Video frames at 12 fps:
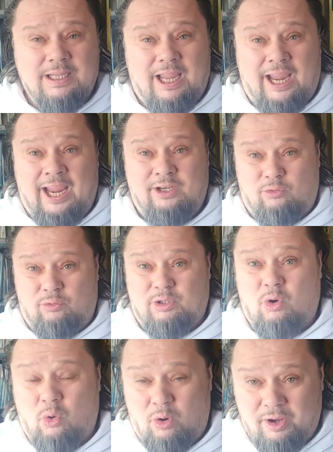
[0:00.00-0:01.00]
and
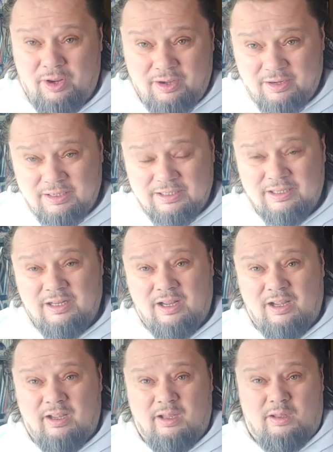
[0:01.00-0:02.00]
recorded,
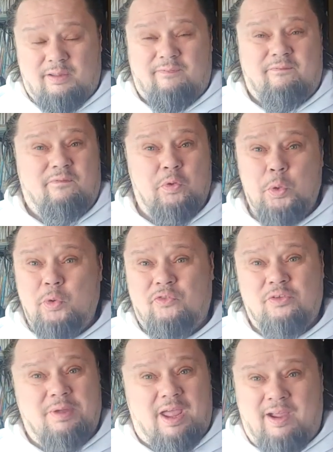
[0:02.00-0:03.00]
few of
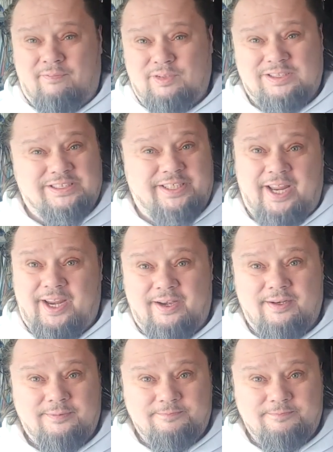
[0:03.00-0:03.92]
them ever stayed.